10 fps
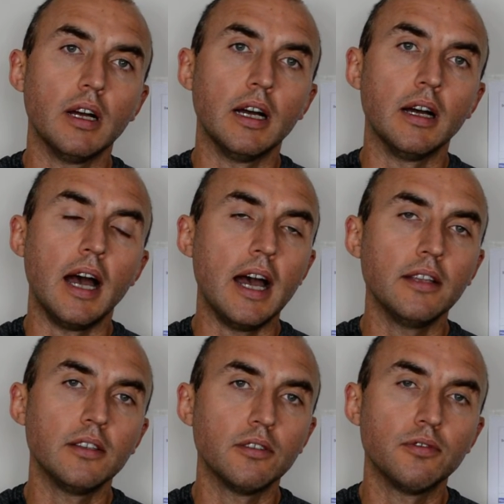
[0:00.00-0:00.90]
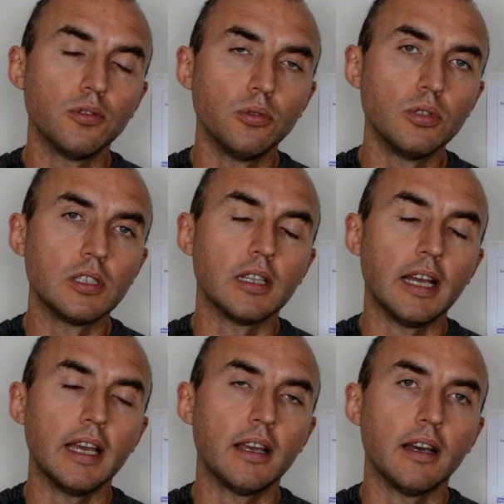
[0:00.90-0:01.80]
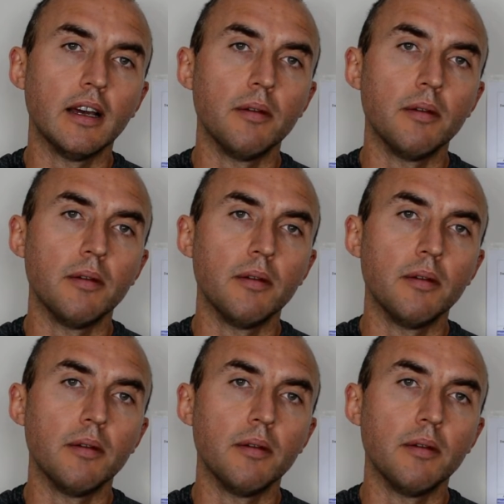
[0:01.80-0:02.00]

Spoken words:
other foods like